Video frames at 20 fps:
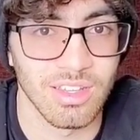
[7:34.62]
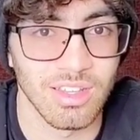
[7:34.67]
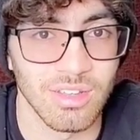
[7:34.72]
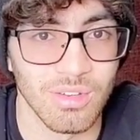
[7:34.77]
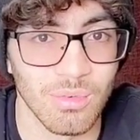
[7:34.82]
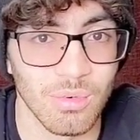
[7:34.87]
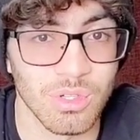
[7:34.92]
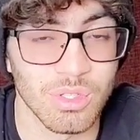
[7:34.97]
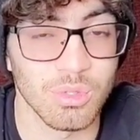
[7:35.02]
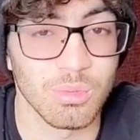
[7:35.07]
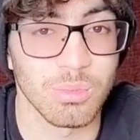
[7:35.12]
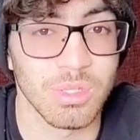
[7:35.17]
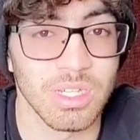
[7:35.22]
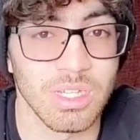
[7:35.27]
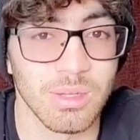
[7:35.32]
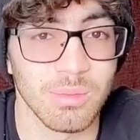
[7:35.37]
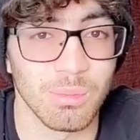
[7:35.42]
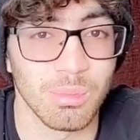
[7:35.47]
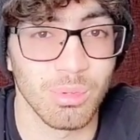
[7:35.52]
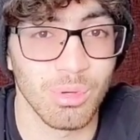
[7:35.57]
which would
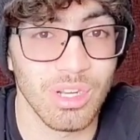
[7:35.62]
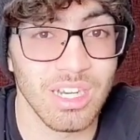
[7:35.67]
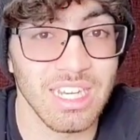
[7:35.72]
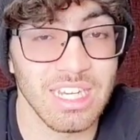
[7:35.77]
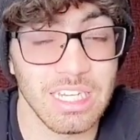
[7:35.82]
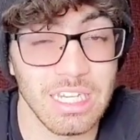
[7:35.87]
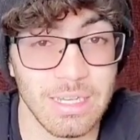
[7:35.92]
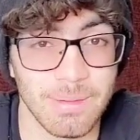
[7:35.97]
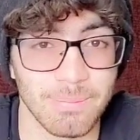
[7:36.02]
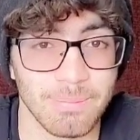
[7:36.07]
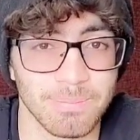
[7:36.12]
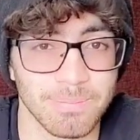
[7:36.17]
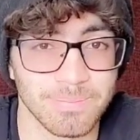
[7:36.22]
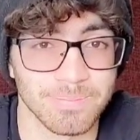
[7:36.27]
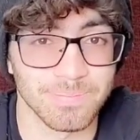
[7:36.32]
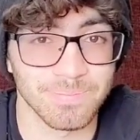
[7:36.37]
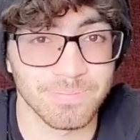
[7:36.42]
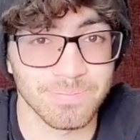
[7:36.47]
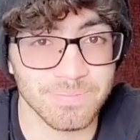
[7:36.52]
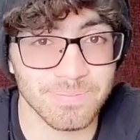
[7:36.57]
be pretty deep.
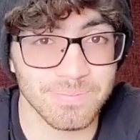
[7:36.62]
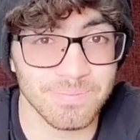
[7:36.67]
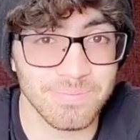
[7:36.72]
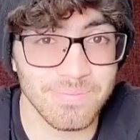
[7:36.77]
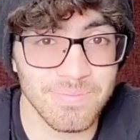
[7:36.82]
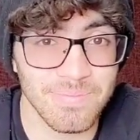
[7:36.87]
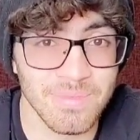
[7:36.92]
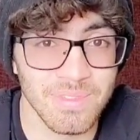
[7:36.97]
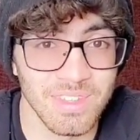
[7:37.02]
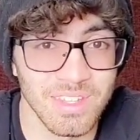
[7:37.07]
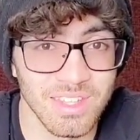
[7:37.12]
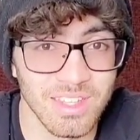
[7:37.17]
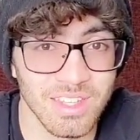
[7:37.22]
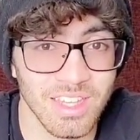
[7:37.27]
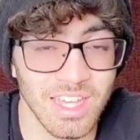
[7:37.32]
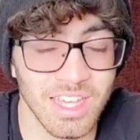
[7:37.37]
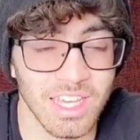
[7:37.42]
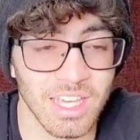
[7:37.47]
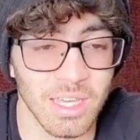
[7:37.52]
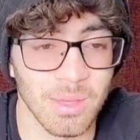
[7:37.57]

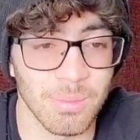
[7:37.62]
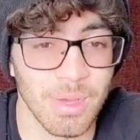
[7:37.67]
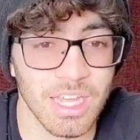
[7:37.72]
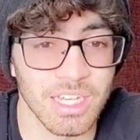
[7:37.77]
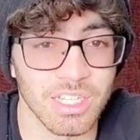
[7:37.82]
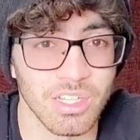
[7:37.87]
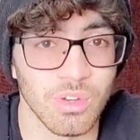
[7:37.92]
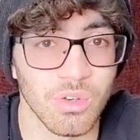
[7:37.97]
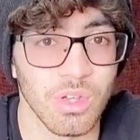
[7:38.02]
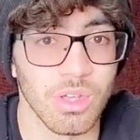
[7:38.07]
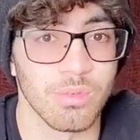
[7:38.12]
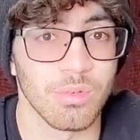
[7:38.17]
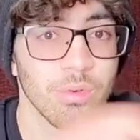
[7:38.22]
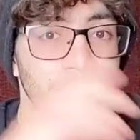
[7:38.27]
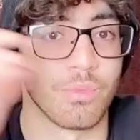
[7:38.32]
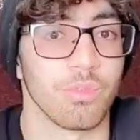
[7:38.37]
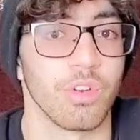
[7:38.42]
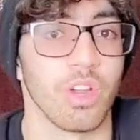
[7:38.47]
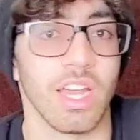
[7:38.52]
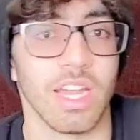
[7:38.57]
Like, imagine going
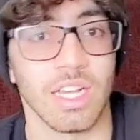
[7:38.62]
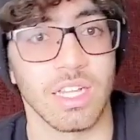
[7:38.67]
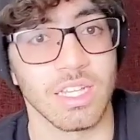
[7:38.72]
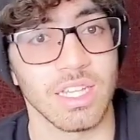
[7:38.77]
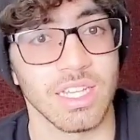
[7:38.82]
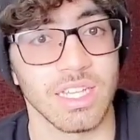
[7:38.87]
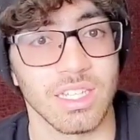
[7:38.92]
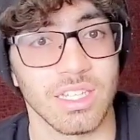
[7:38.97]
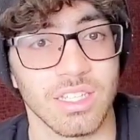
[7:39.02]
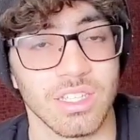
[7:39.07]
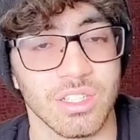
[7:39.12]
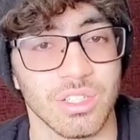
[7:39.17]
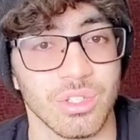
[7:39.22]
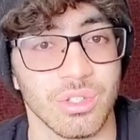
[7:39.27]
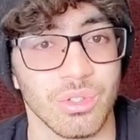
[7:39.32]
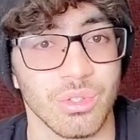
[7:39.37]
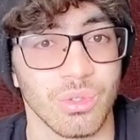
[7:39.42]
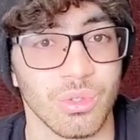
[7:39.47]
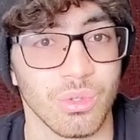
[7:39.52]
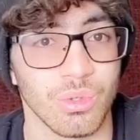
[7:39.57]
from Franklin
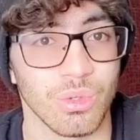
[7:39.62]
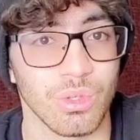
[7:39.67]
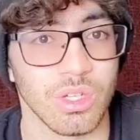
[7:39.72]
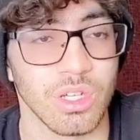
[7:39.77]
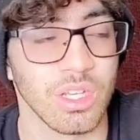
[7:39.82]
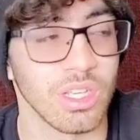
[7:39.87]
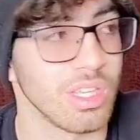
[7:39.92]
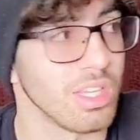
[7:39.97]
to,